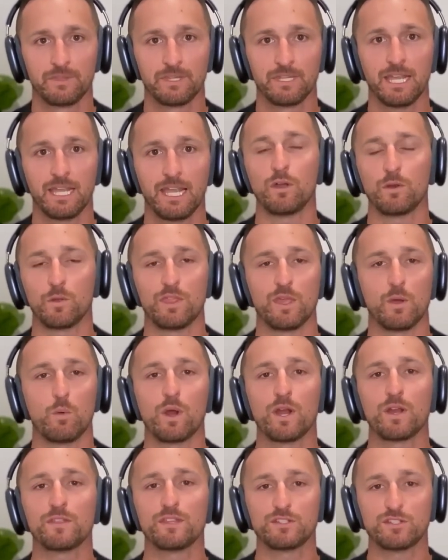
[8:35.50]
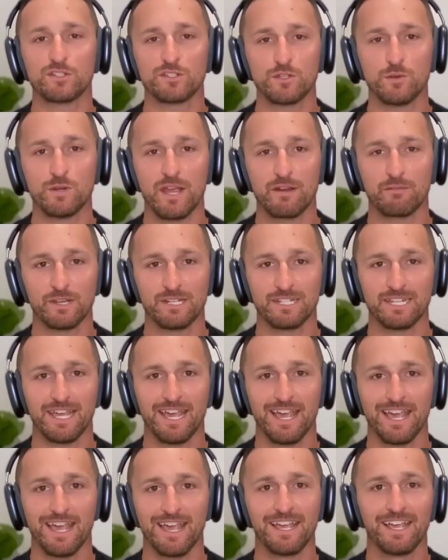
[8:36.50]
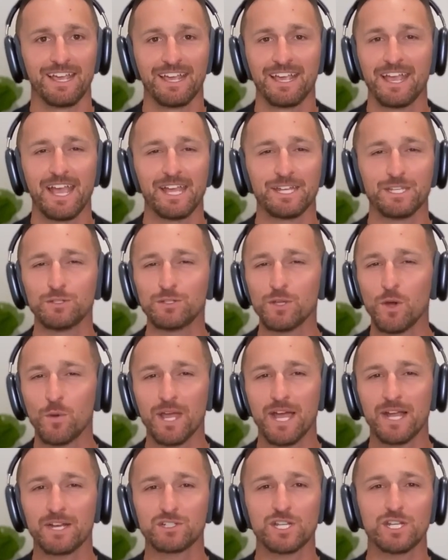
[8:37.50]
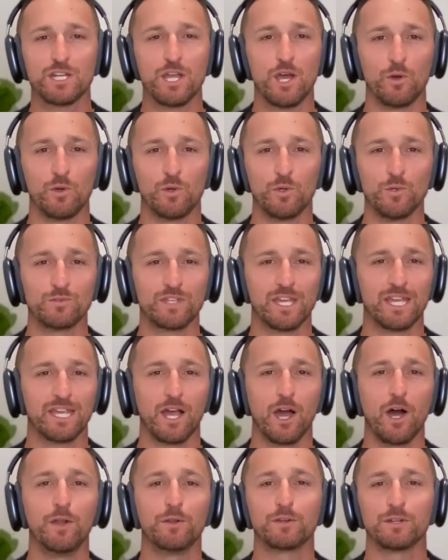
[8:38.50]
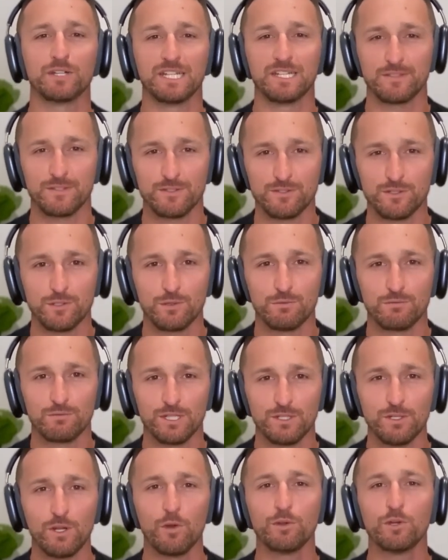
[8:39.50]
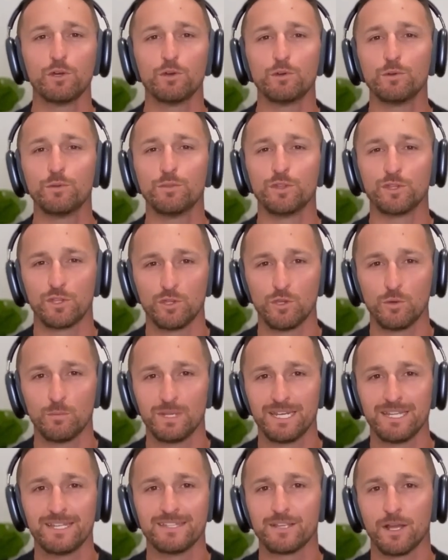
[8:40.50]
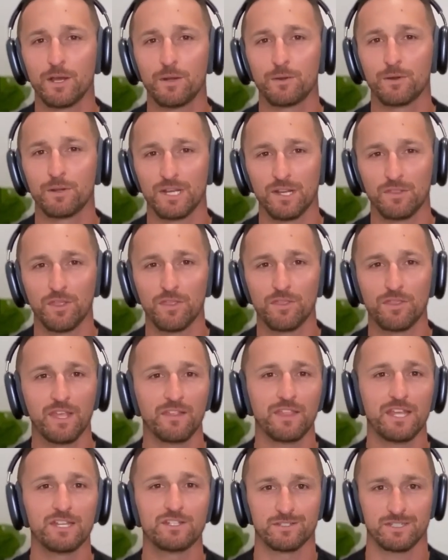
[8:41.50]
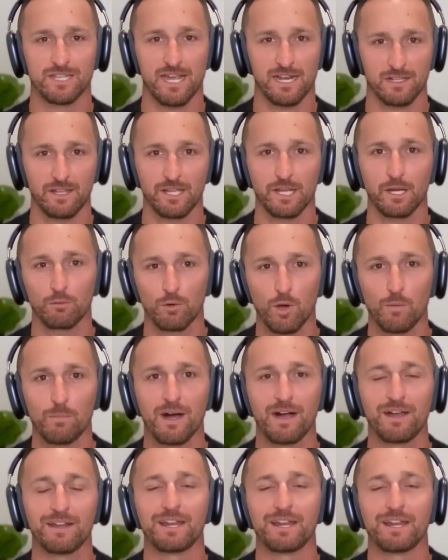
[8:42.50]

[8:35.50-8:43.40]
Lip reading: And they wear this suit every day, and you don't actually know who's like underneath the suit. You don't know who the human is underneath the thing. They just act like a robot.